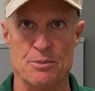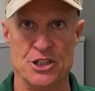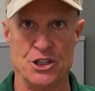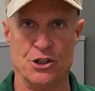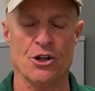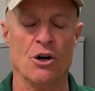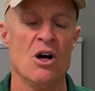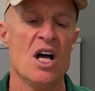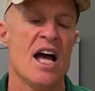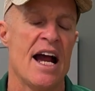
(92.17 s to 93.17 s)
material,
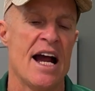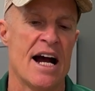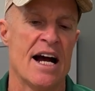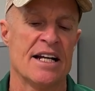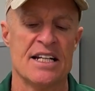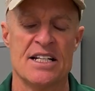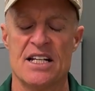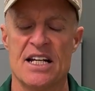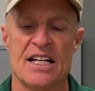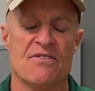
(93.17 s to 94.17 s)
and
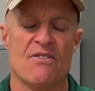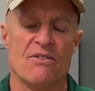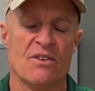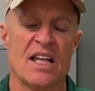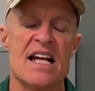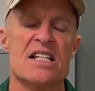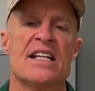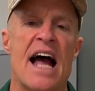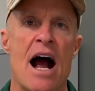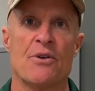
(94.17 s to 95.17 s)
it lays
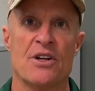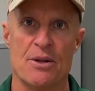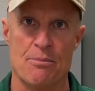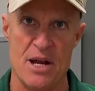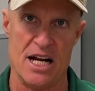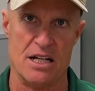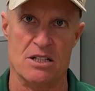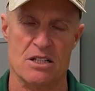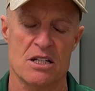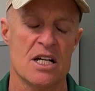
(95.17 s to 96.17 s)
down in the
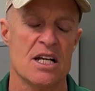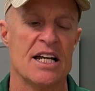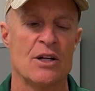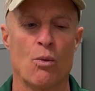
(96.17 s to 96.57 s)
mix in a